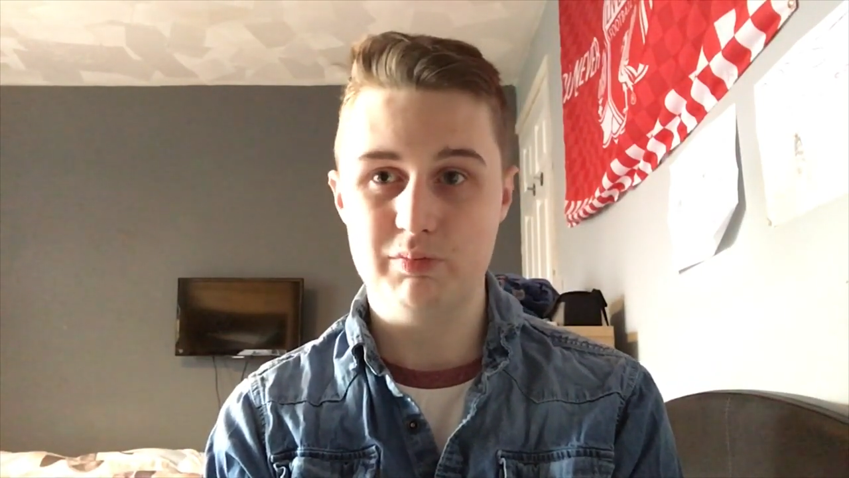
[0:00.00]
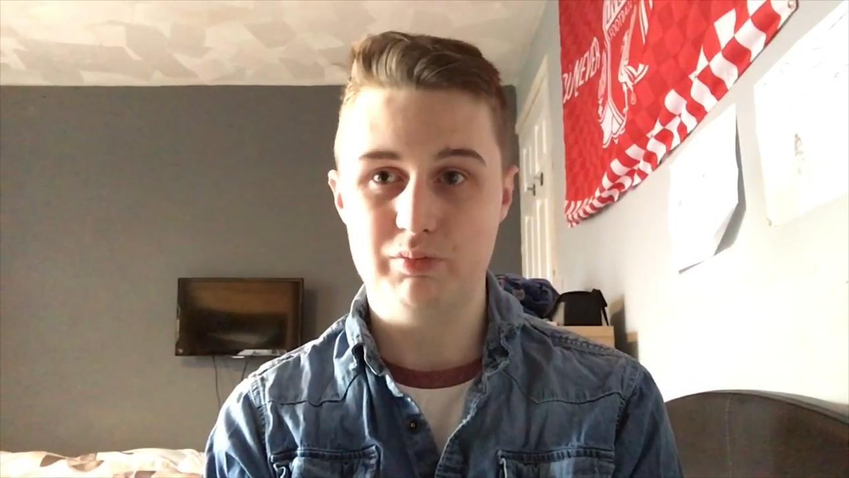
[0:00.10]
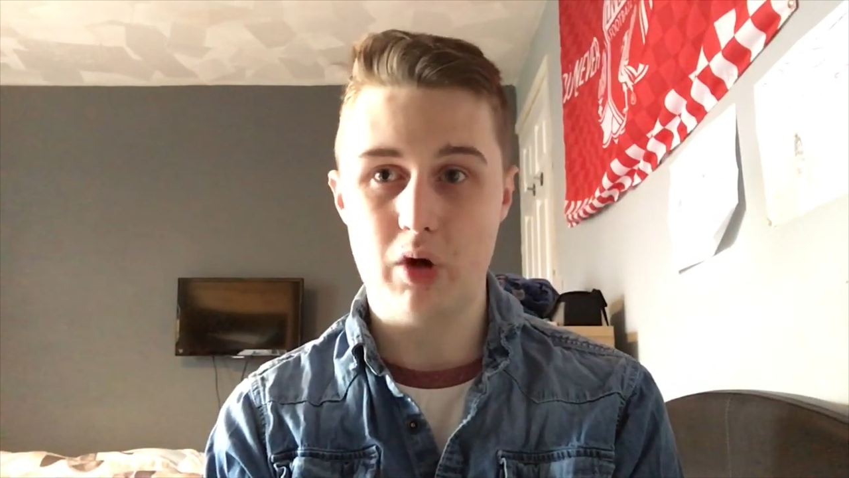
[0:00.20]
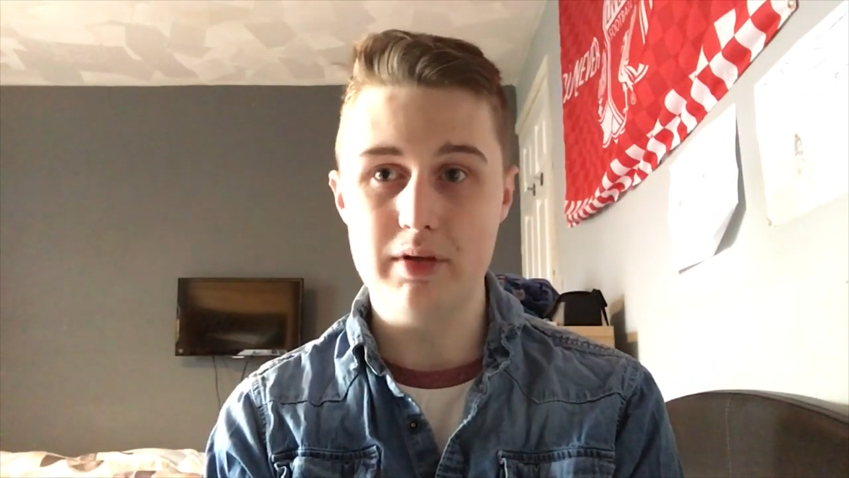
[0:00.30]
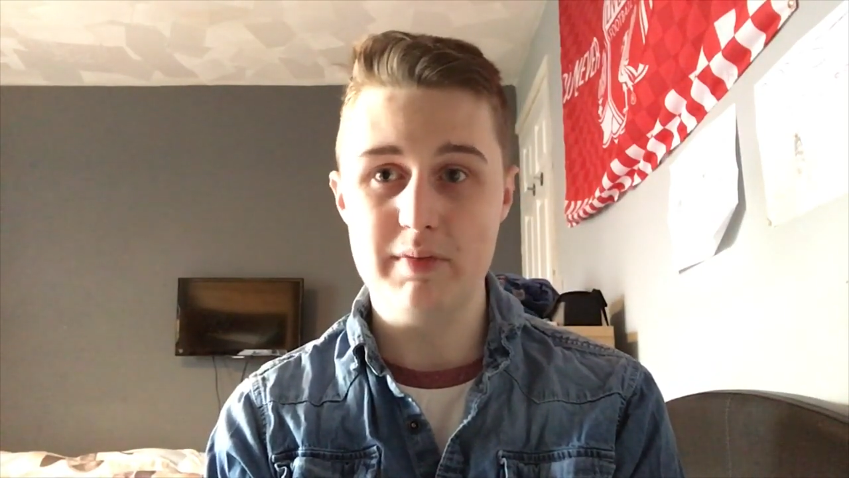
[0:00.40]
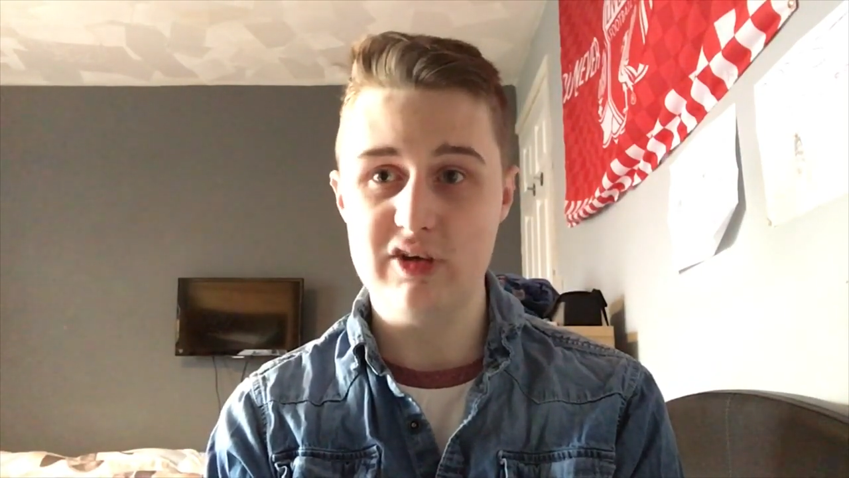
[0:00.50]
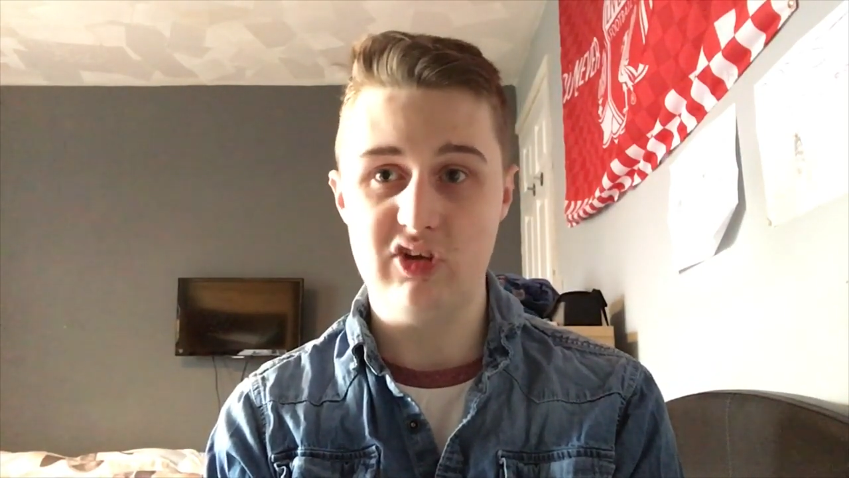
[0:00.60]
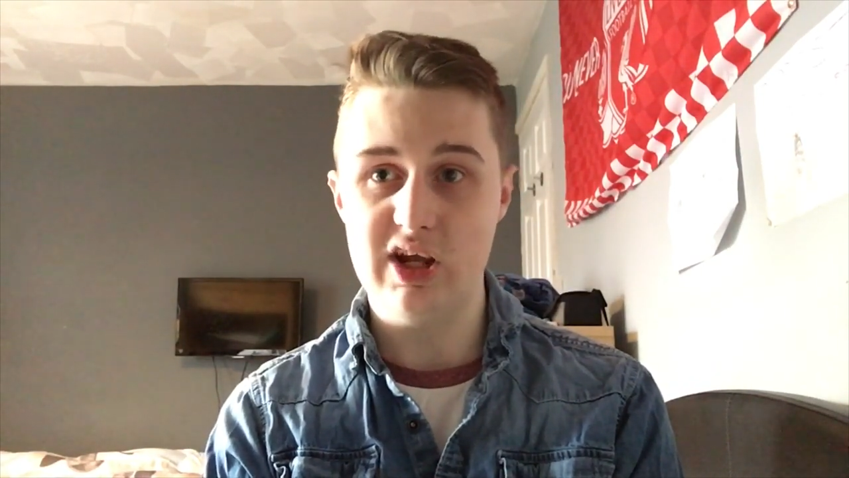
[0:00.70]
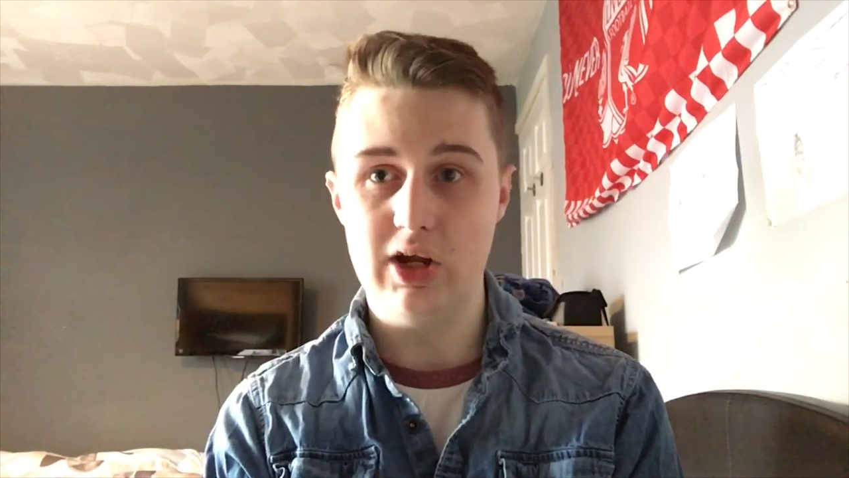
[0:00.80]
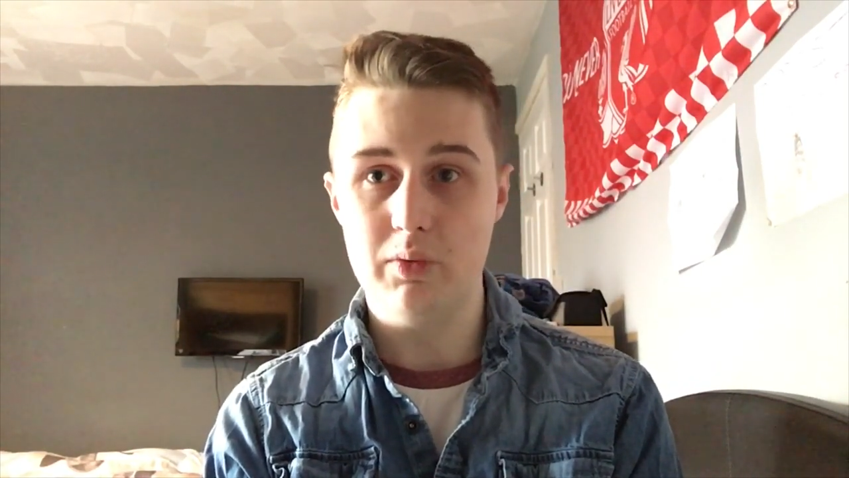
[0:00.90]
probably the best
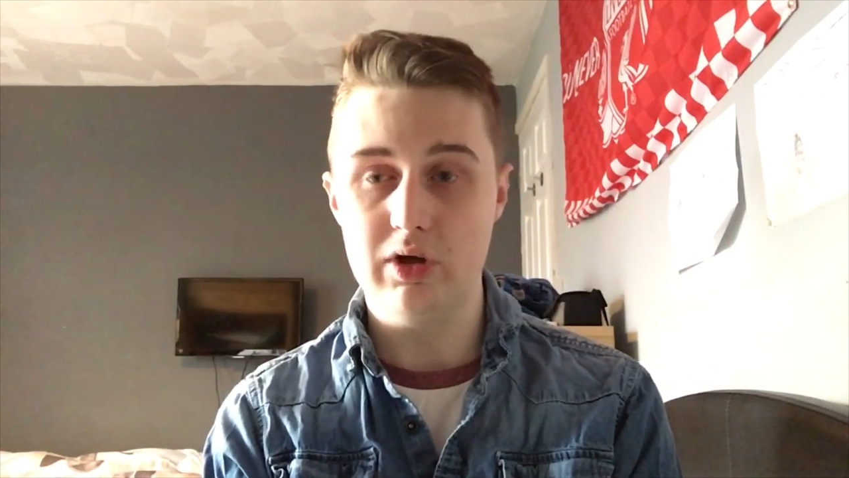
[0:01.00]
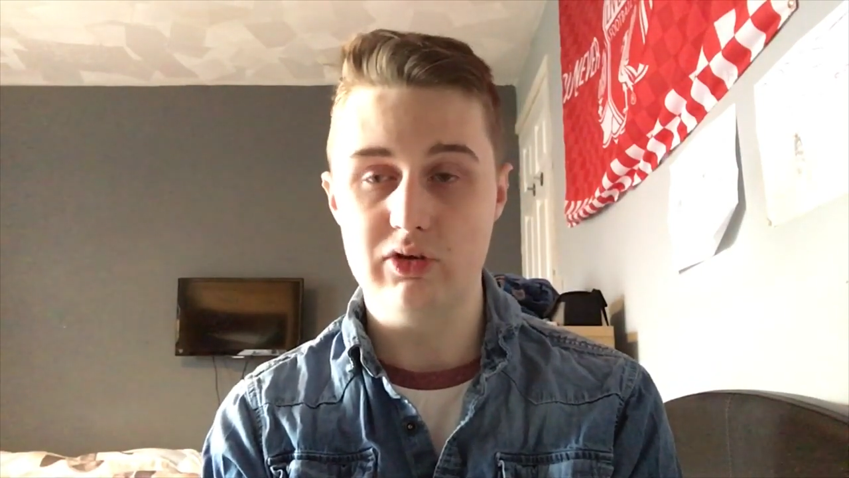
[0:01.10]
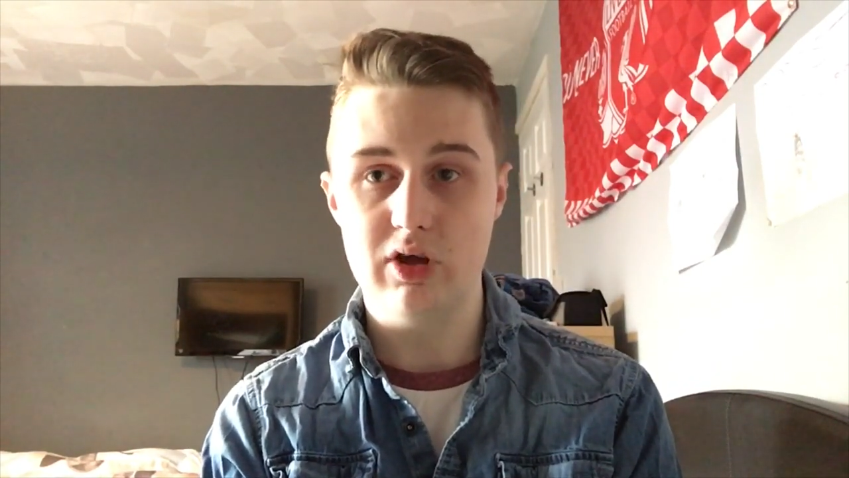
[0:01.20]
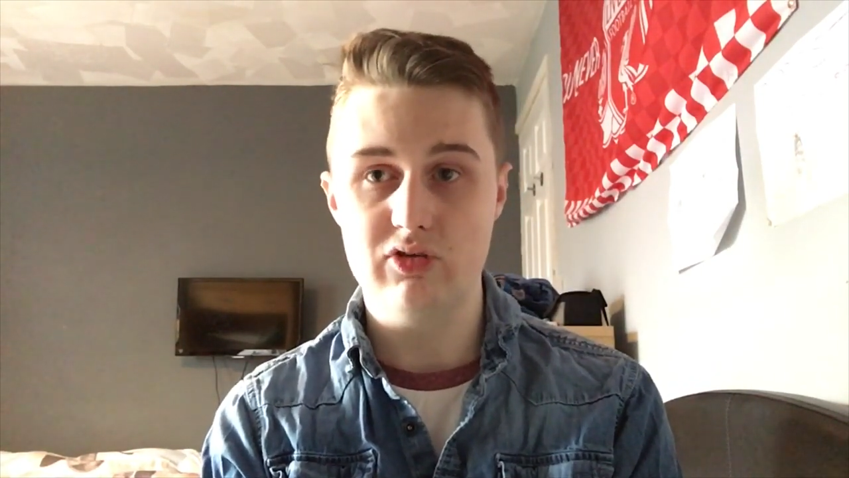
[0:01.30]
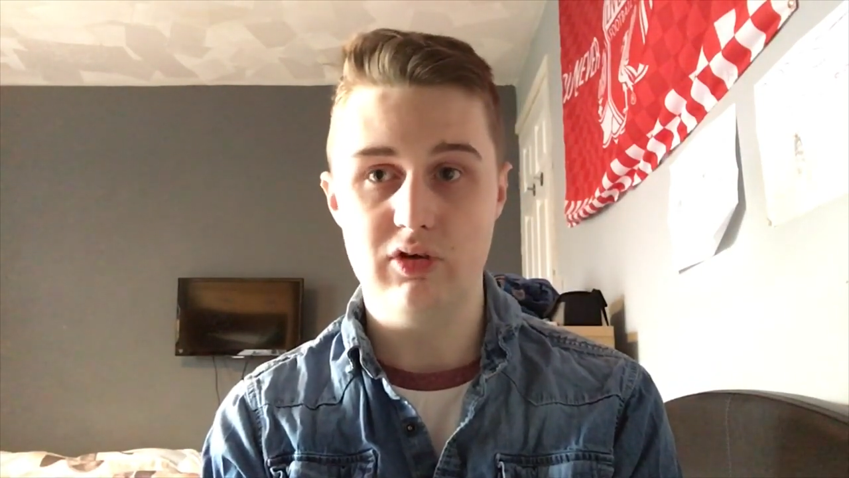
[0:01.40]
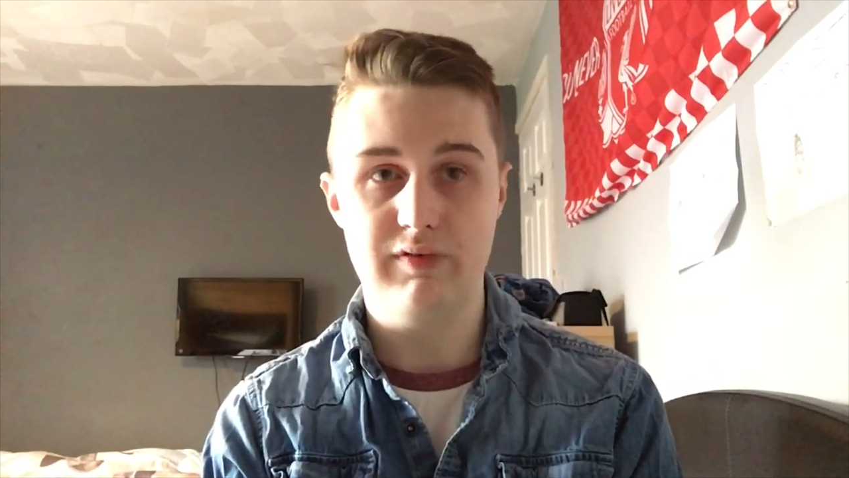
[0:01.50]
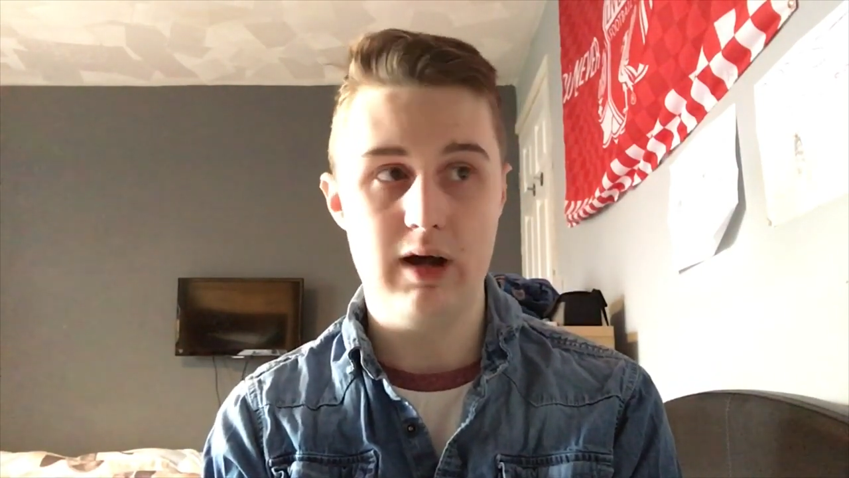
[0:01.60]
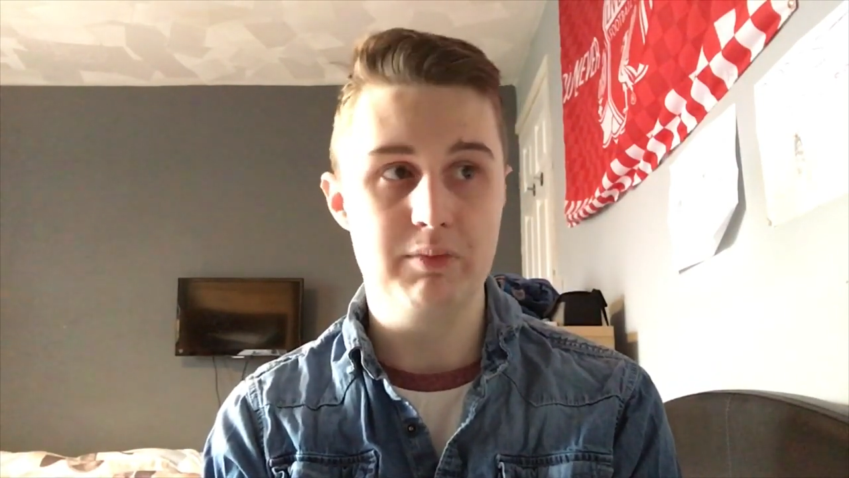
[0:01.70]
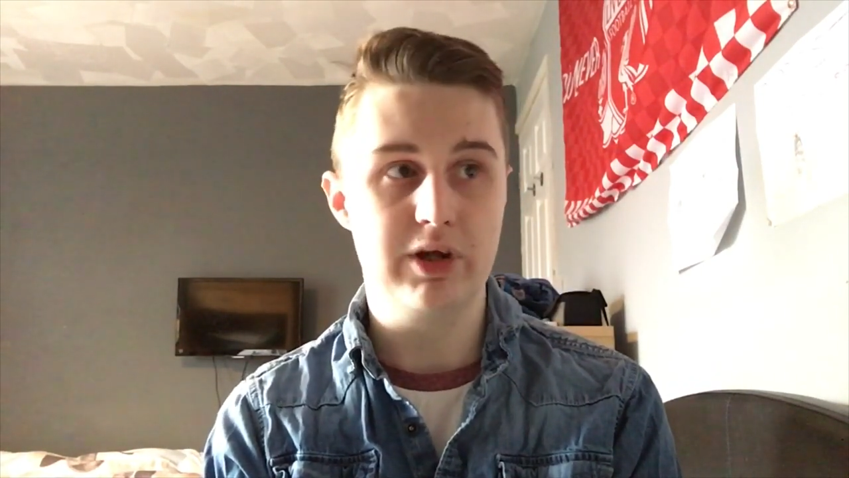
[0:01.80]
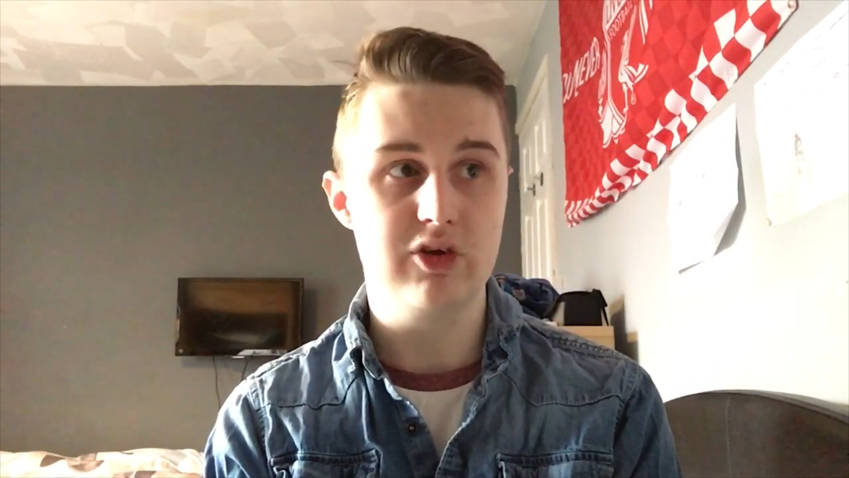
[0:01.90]
league in the world so
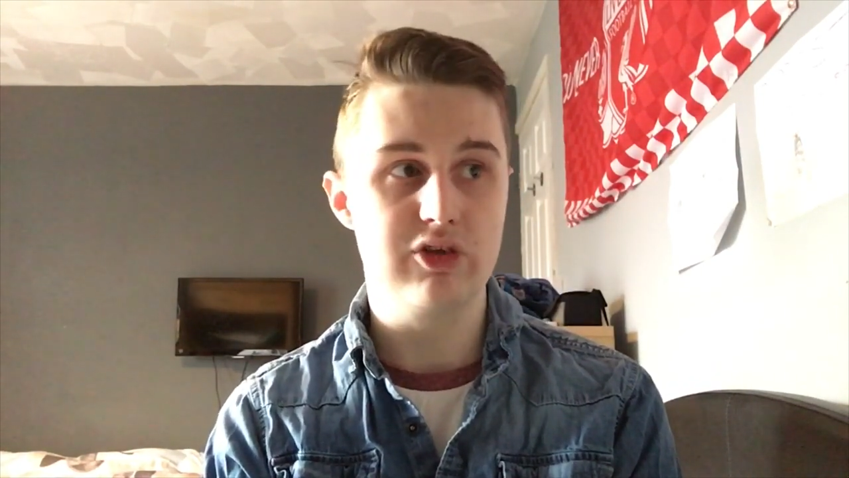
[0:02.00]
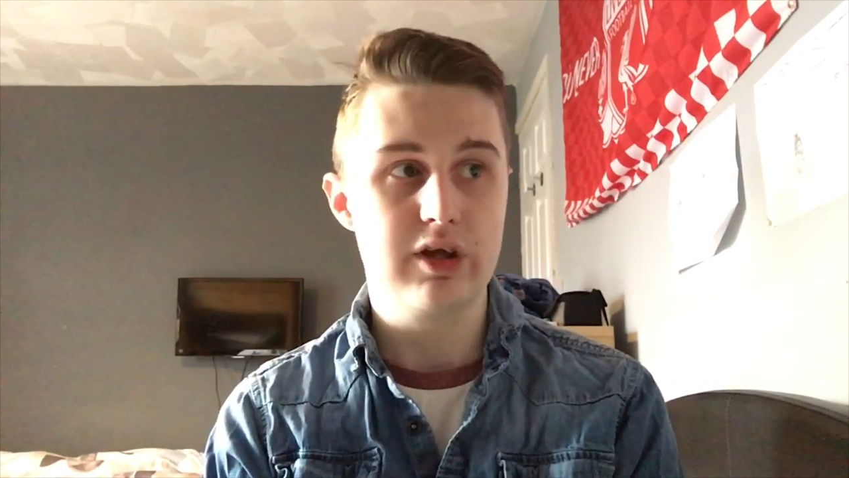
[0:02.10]
far, because